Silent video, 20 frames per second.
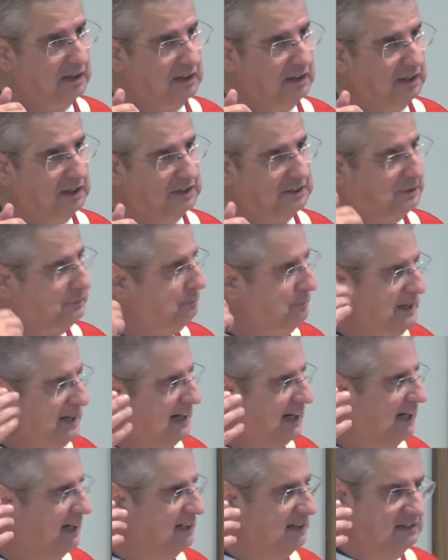and
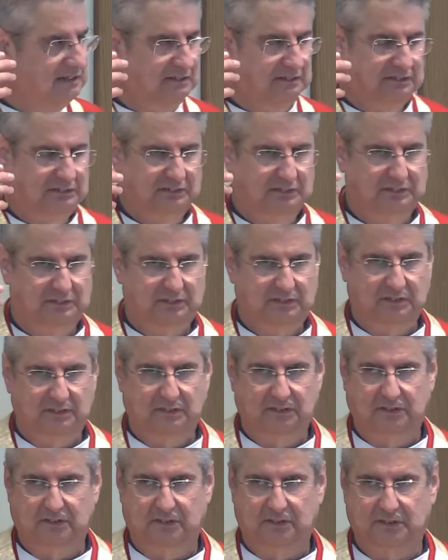speaking
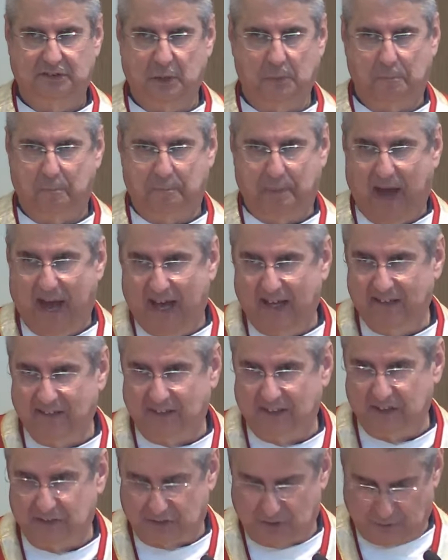so
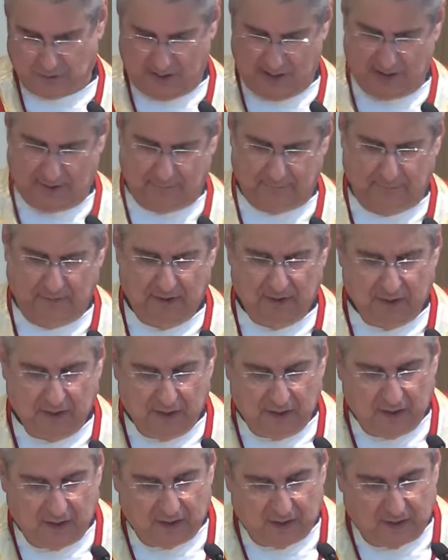badly to him,
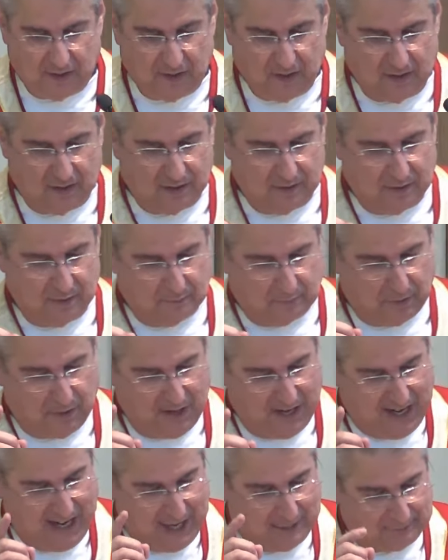
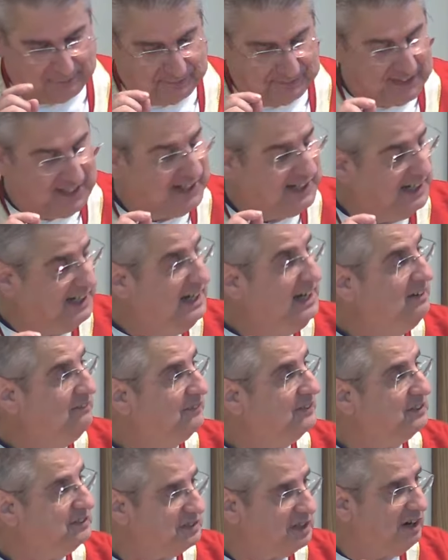perhaps they
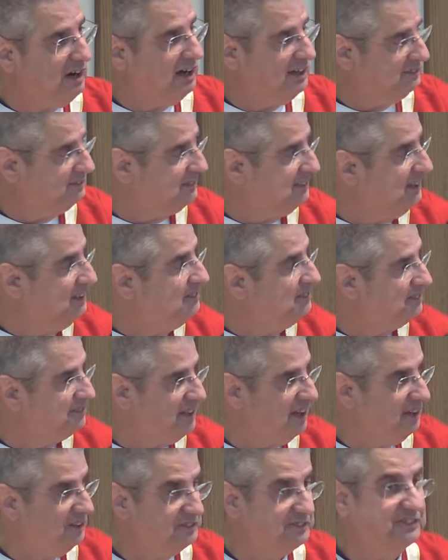even tossed
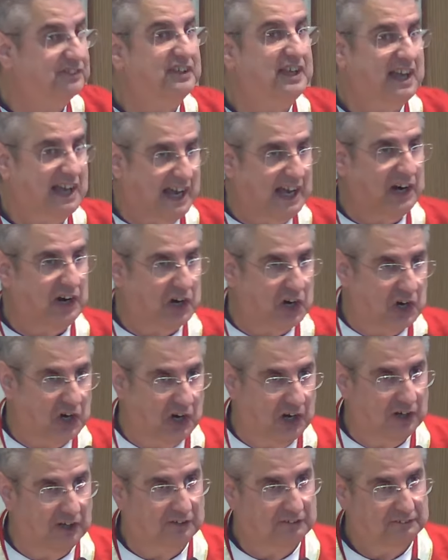insults at her.